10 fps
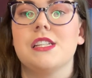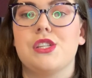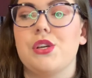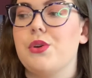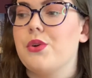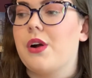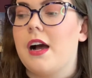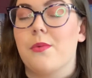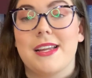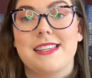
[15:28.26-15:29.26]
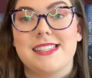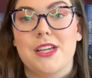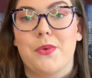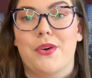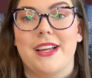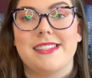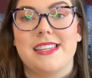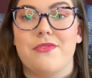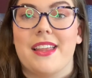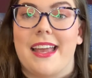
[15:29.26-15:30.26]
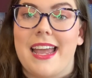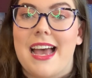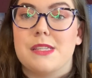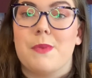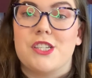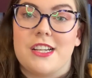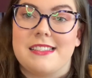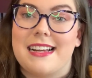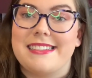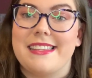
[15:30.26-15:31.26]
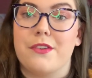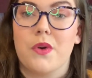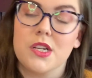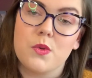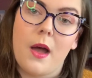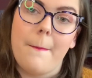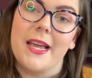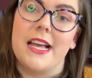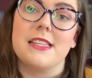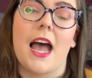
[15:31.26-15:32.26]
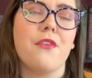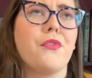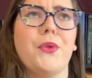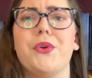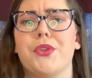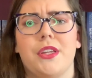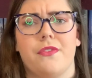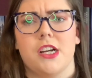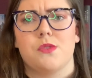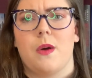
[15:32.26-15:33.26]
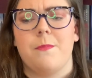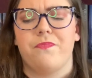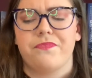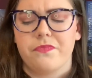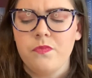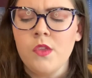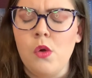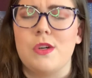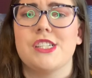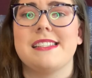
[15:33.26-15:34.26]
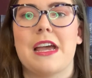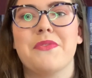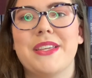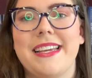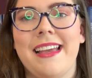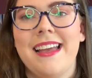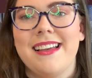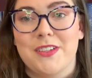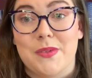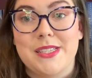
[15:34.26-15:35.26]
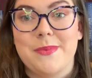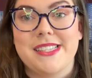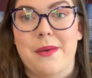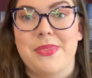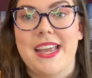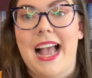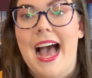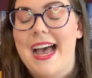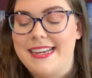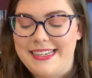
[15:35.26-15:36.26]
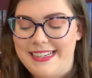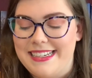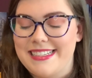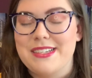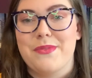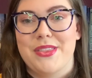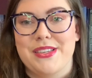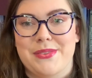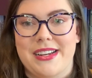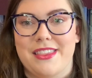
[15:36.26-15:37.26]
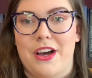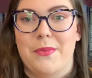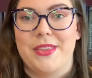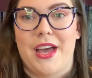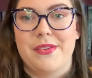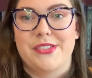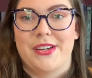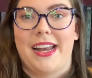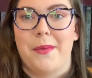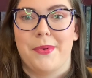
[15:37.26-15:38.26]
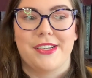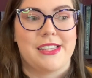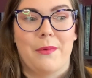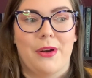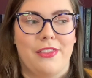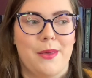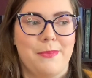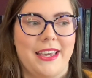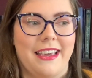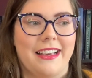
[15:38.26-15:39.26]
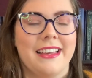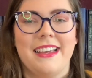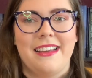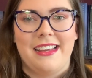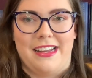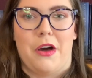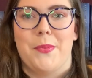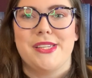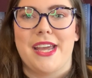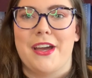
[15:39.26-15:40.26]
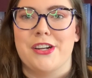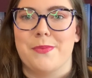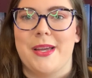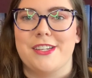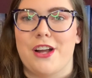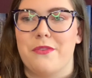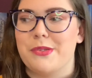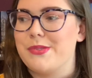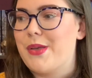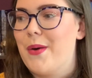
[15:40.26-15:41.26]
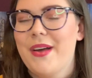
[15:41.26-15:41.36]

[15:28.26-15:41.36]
to read the sequel and see if I like it as much as I did the first one, because I flew through the first one, which is definitely going to be something I need with this readathon, with having to read 8 books and one of them being an almost 800-page novel. So